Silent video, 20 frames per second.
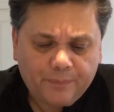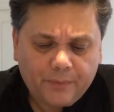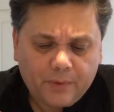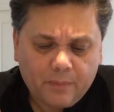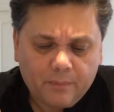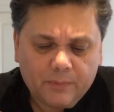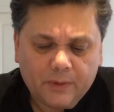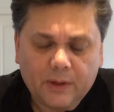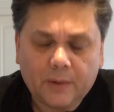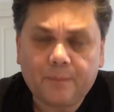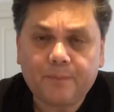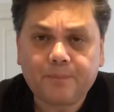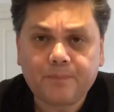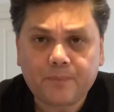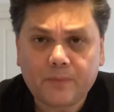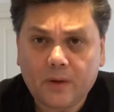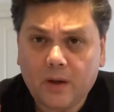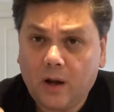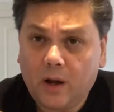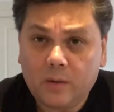But
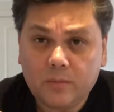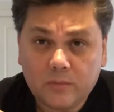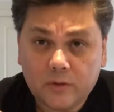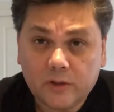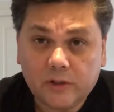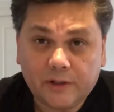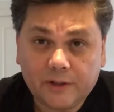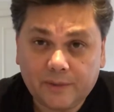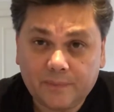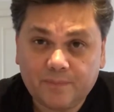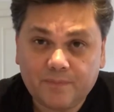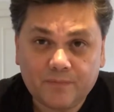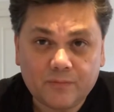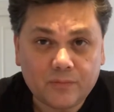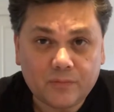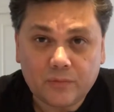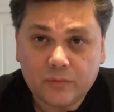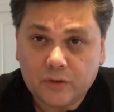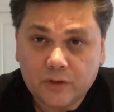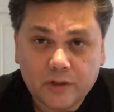I'm really,
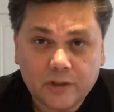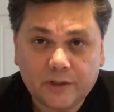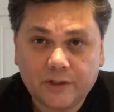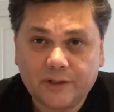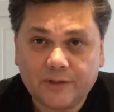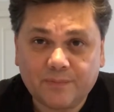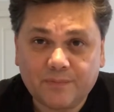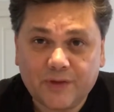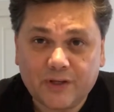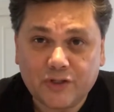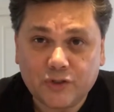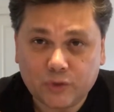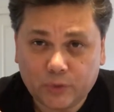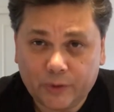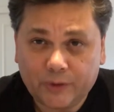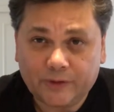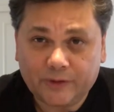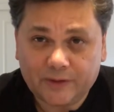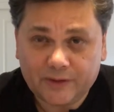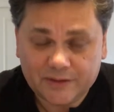really
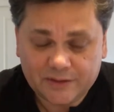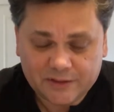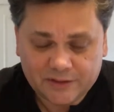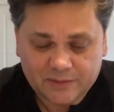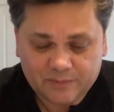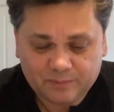enjoying this.